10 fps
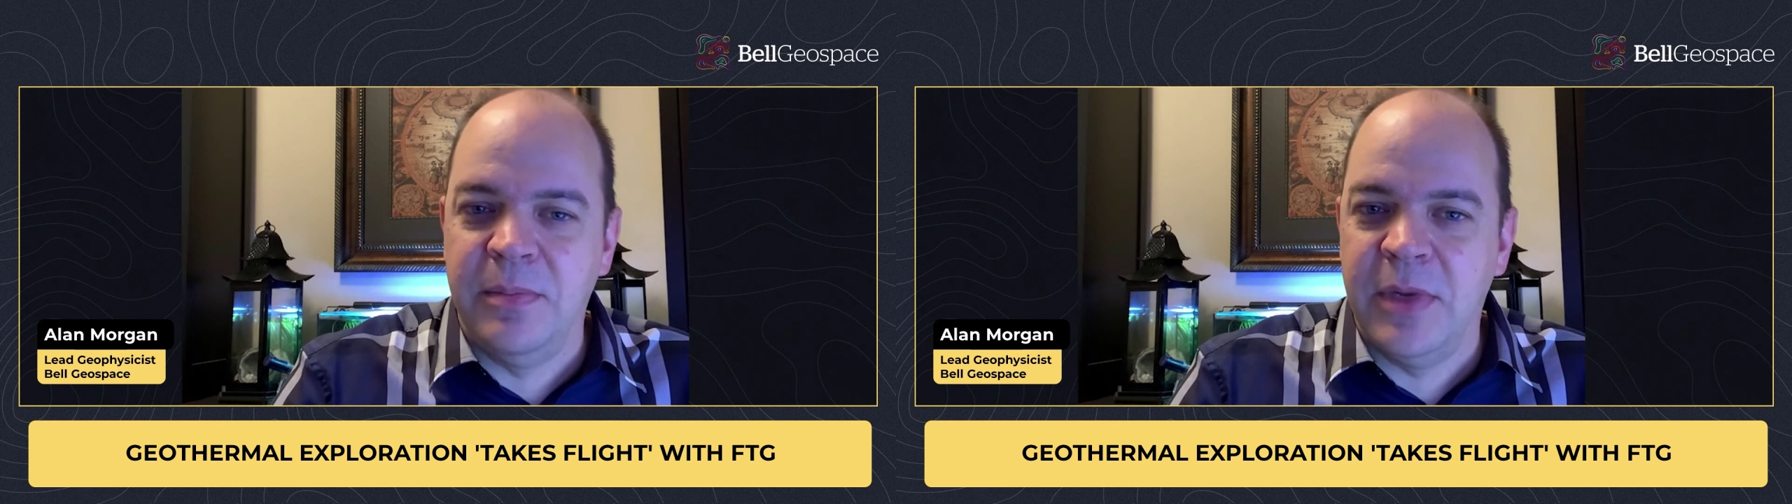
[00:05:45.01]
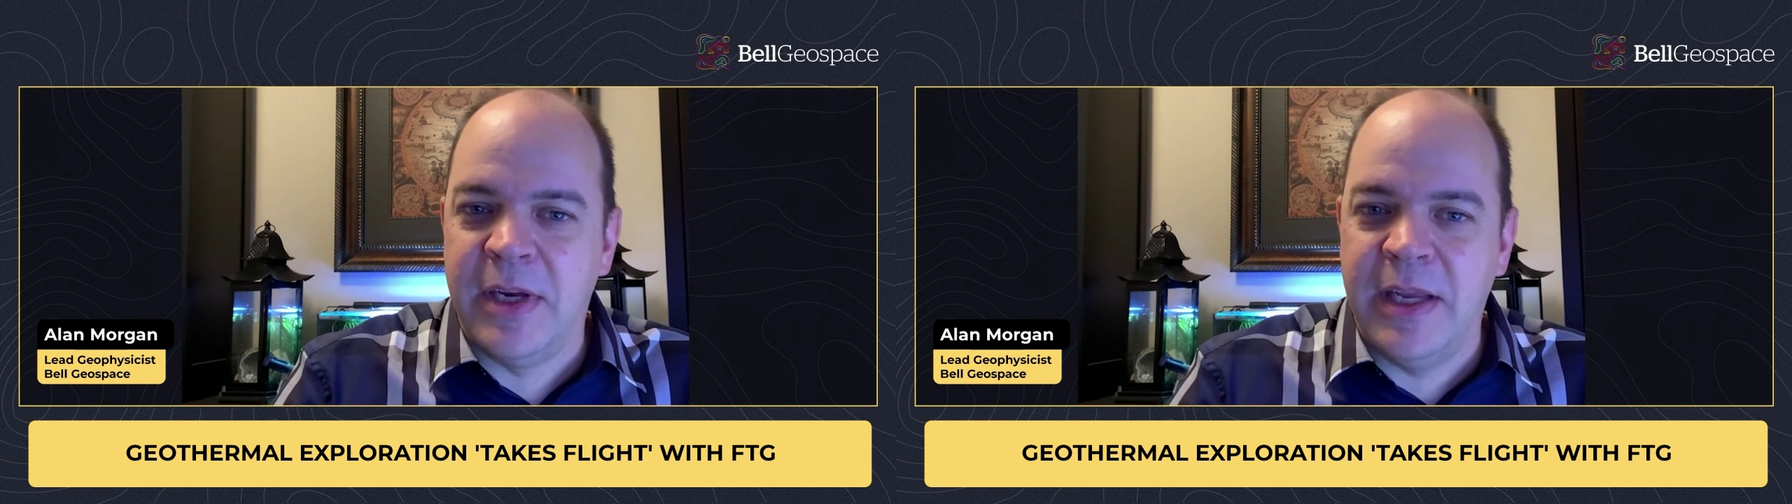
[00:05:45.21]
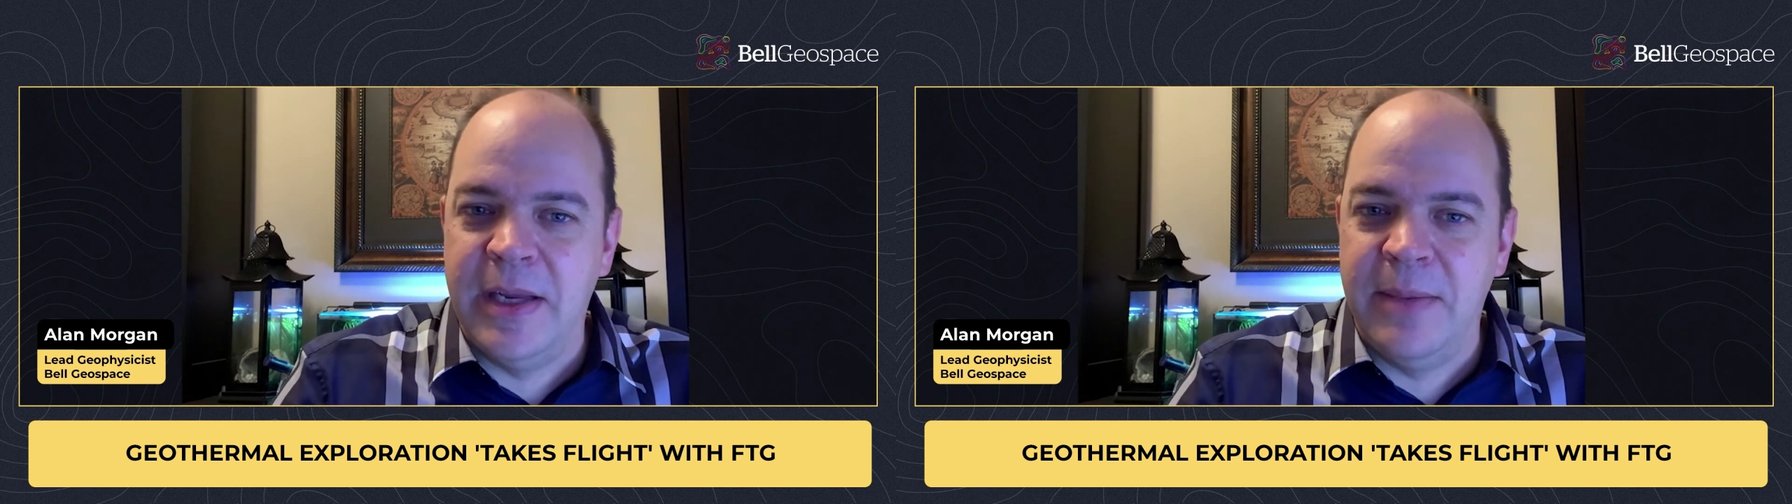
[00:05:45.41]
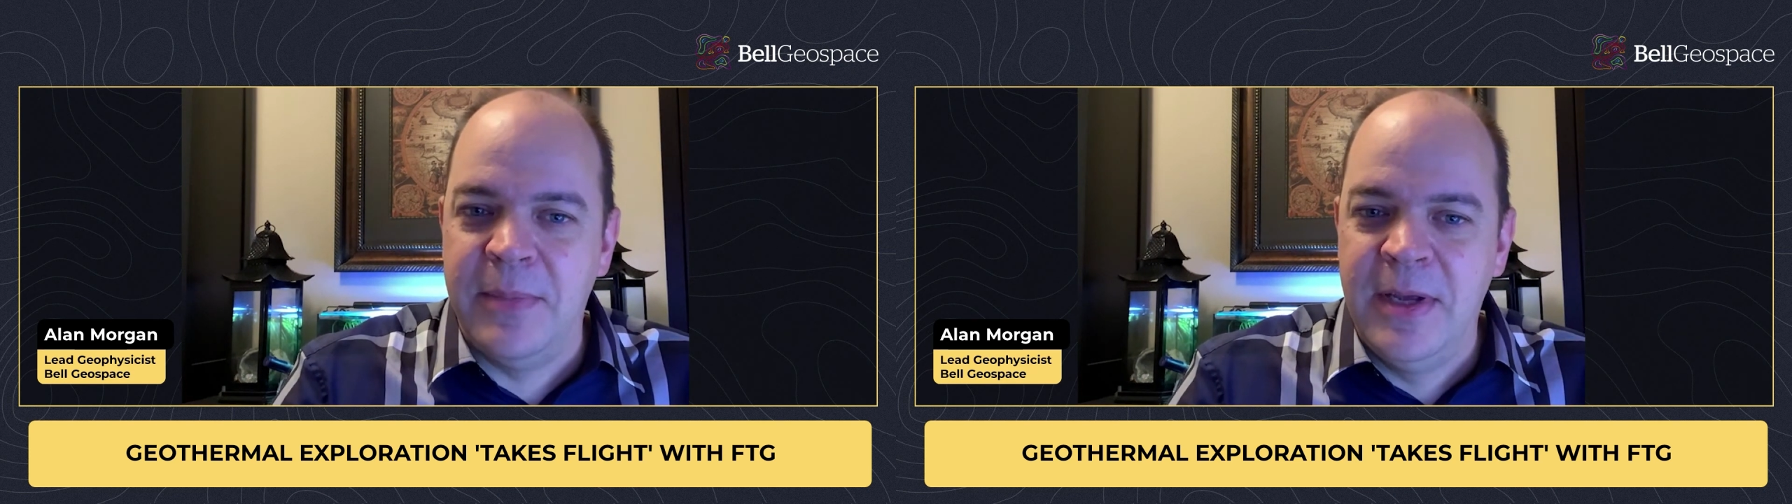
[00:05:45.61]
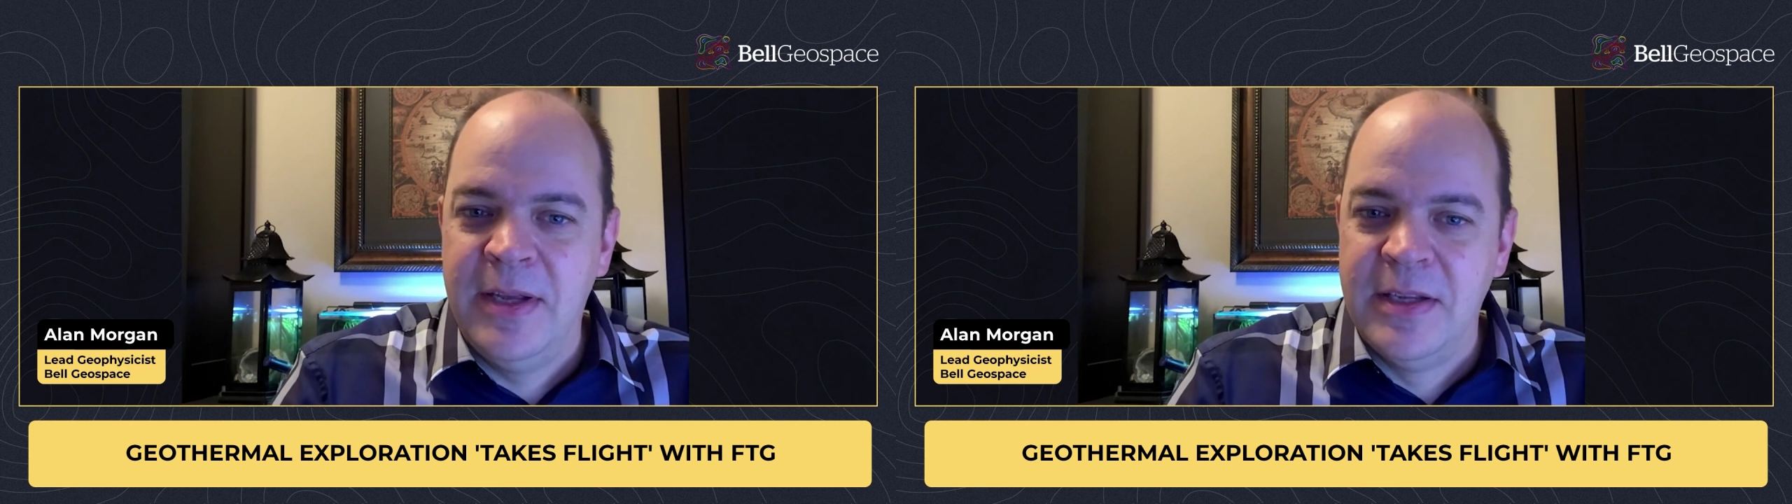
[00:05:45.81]
became
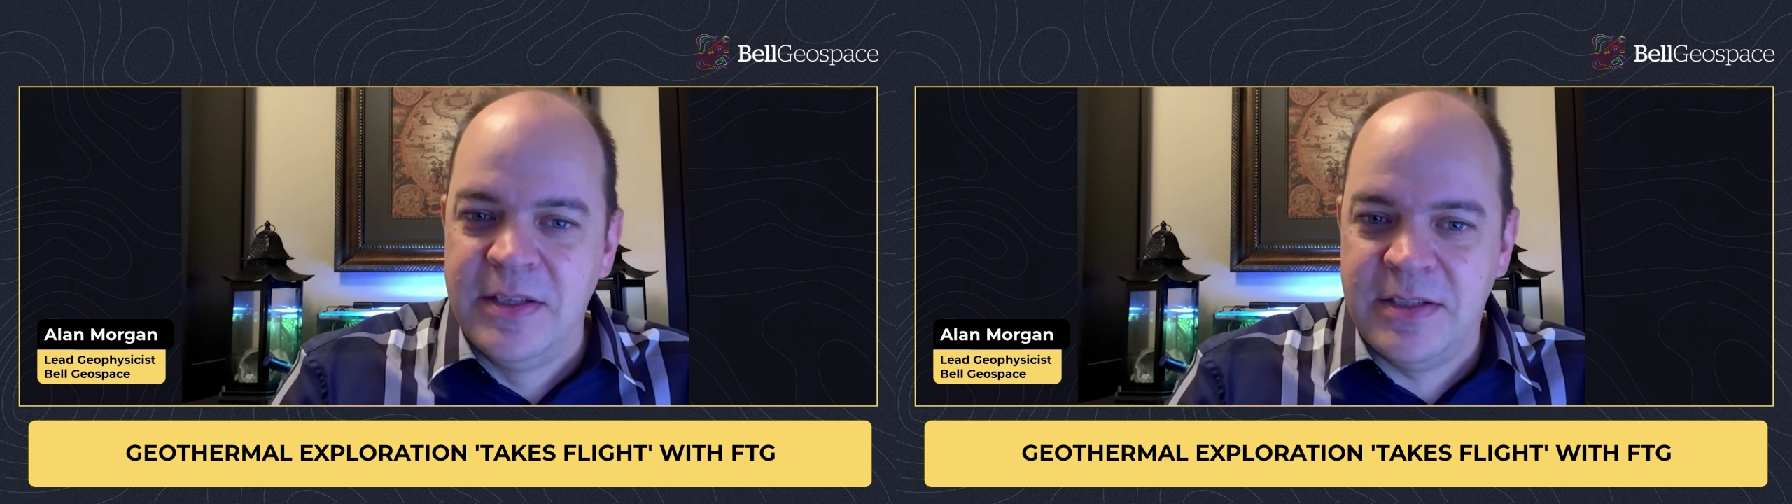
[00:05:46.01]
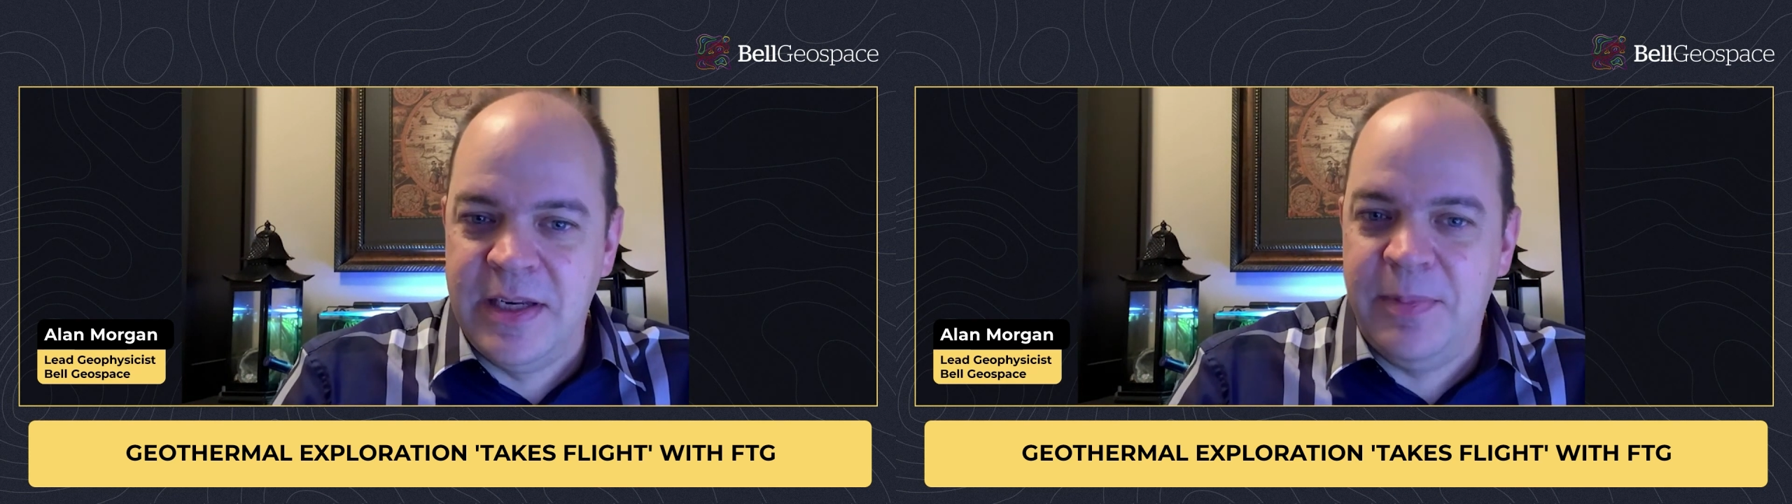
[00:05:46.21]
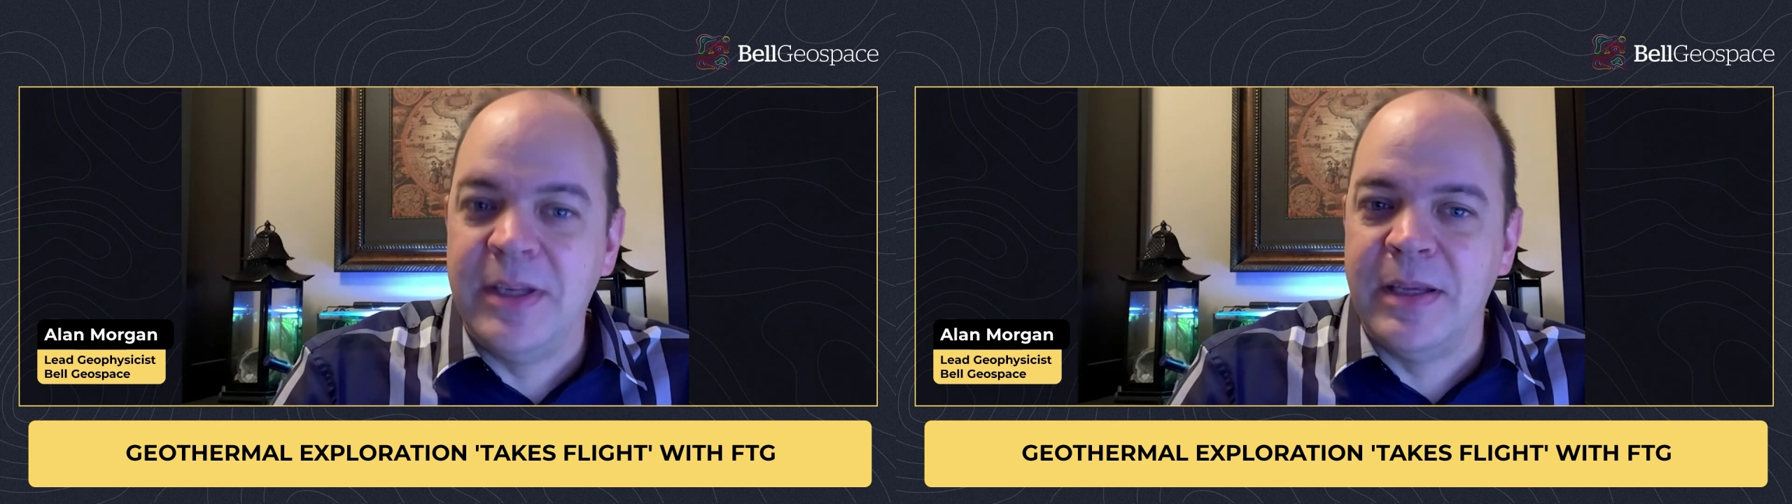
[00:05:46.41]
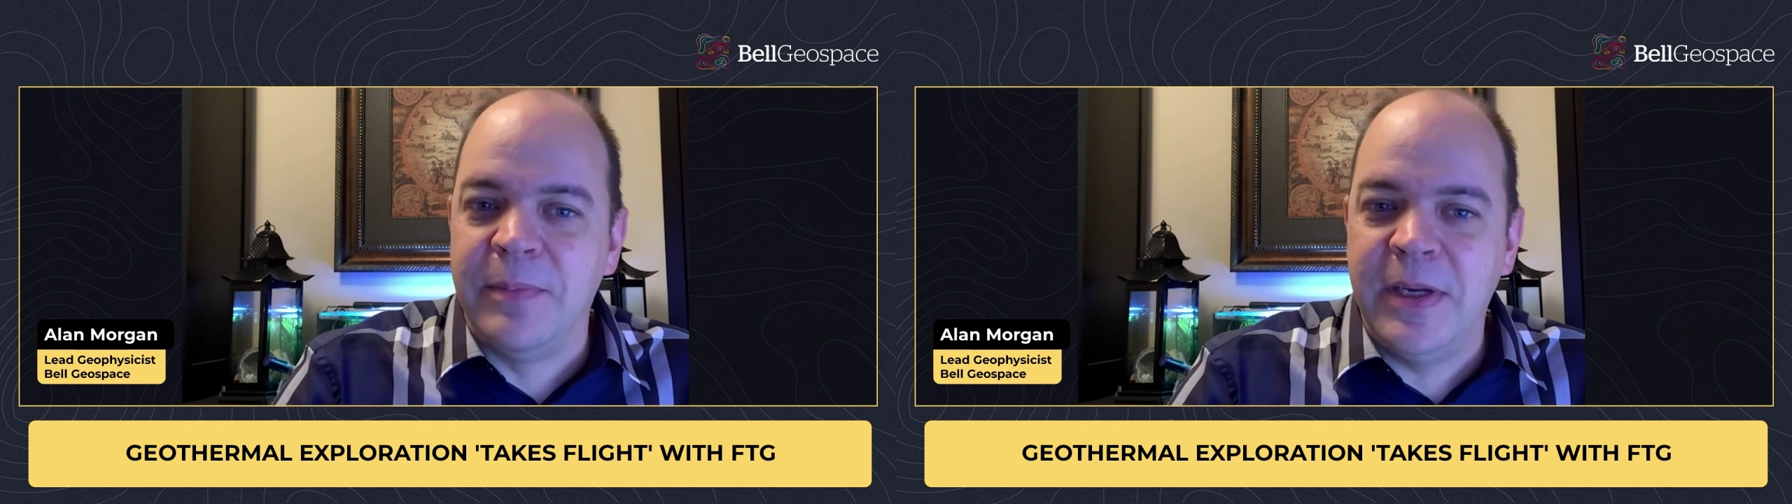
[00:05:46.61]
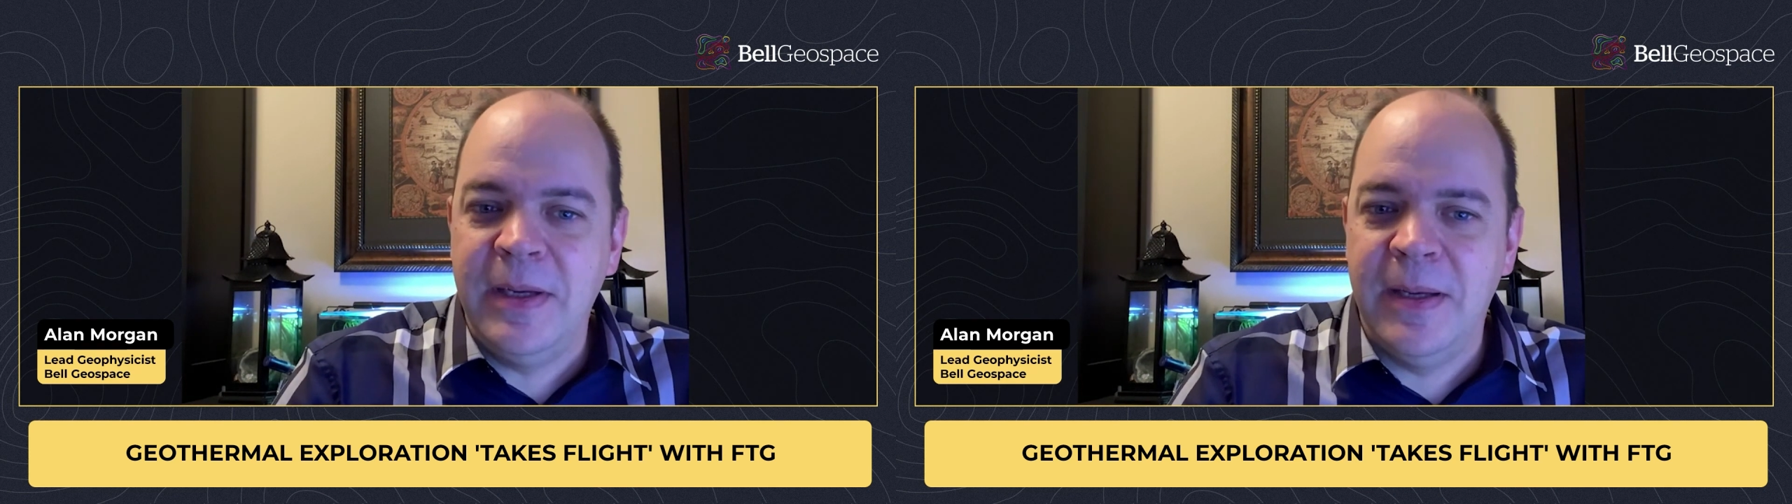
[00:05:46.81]
steeply dipping.